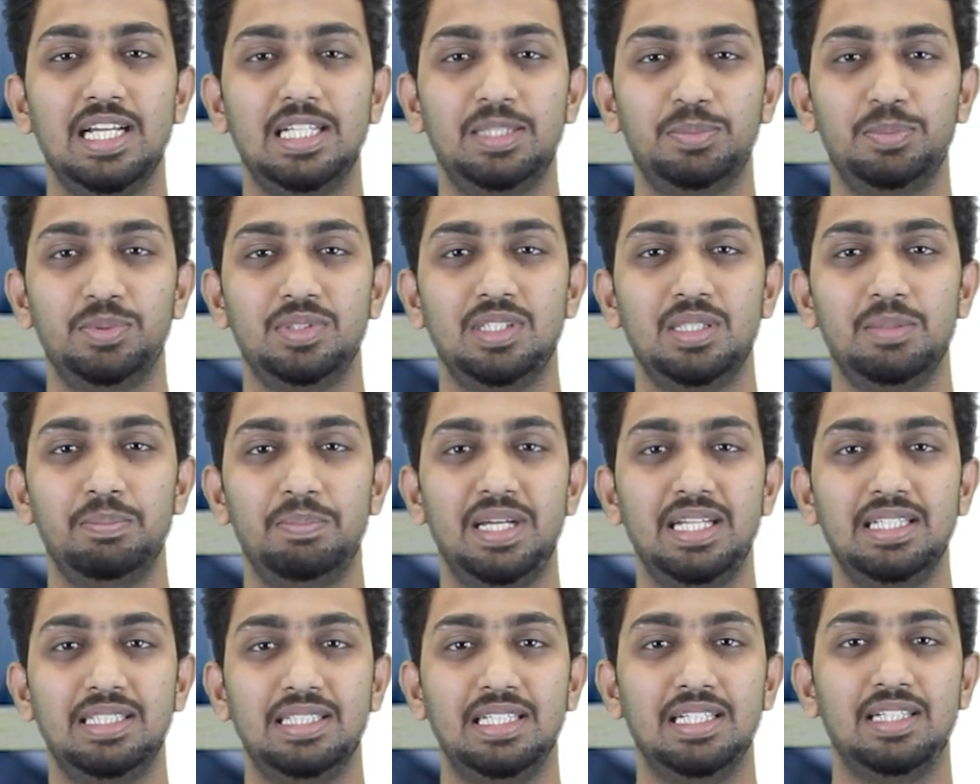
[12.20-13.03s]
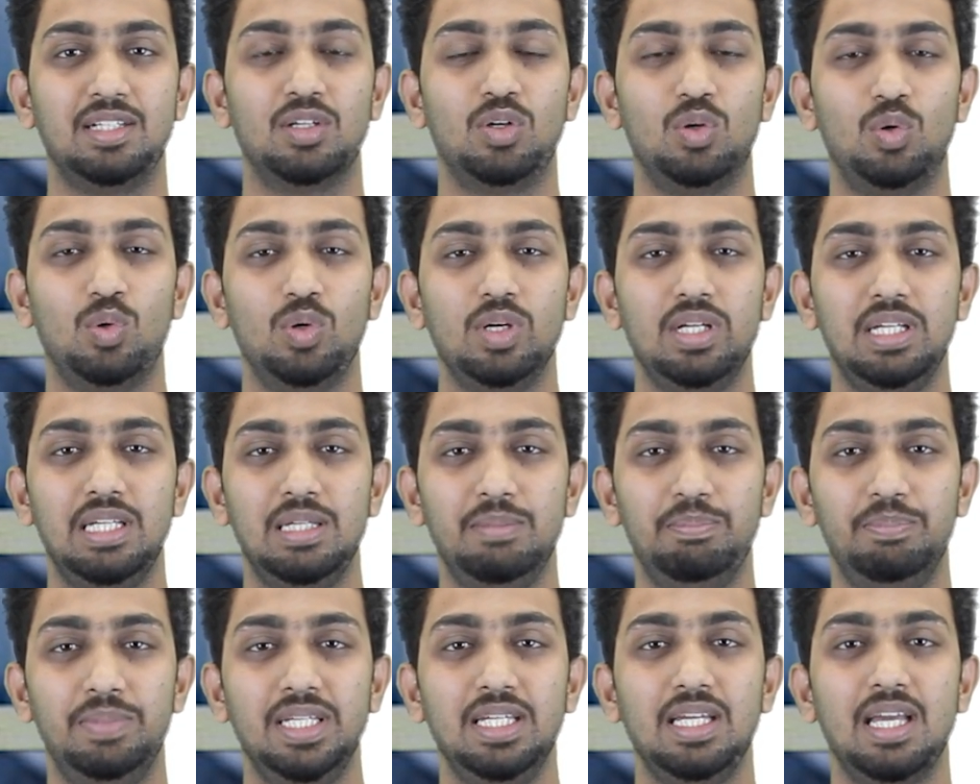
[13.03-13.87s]
Exposure Banding
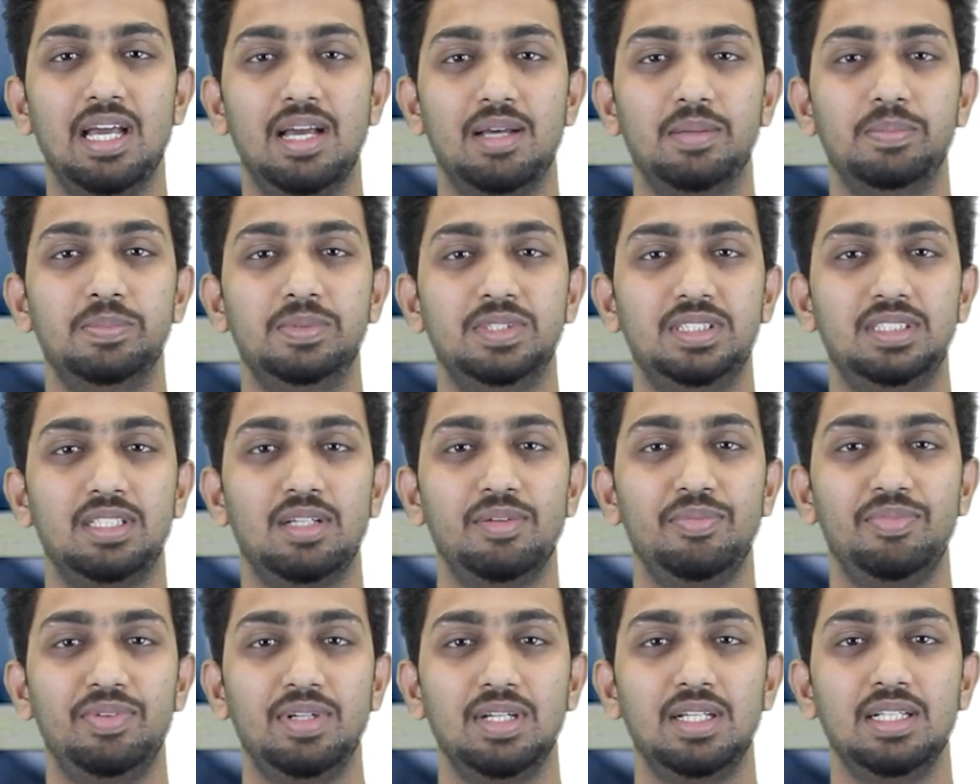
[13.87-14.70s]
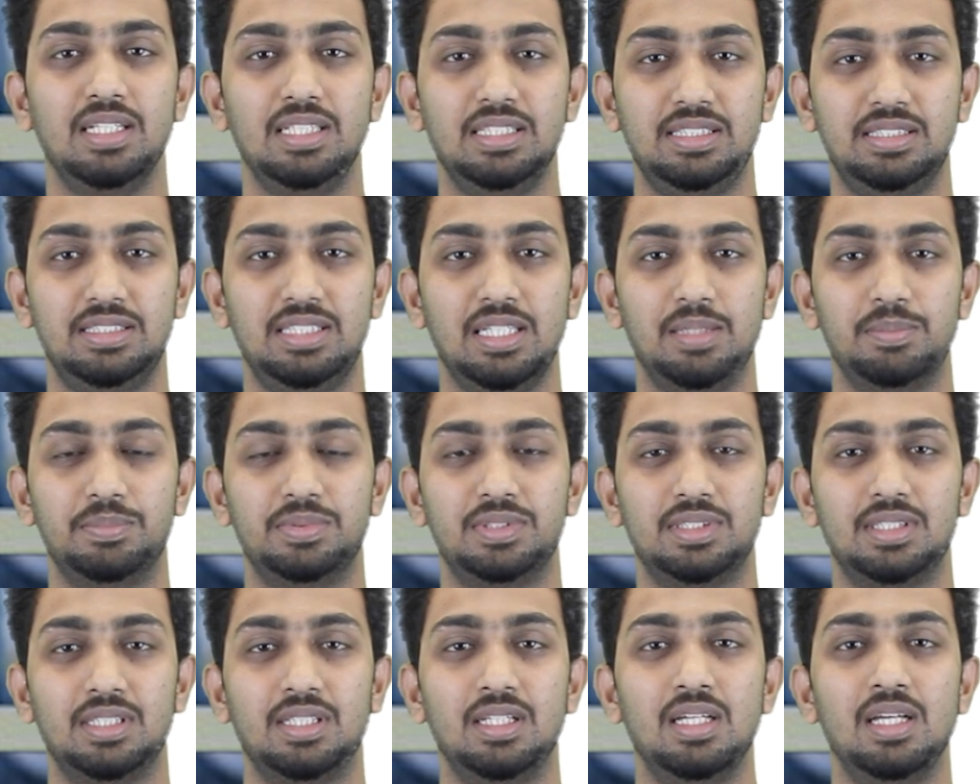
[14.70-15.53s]
OEB has several
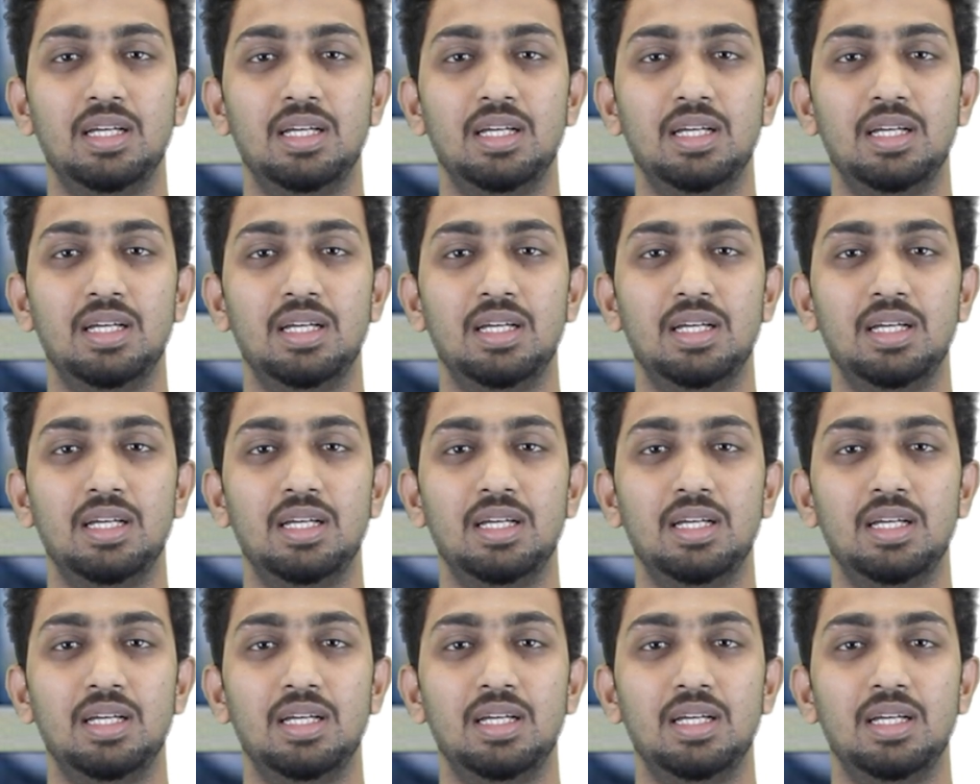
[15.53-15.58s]
steps,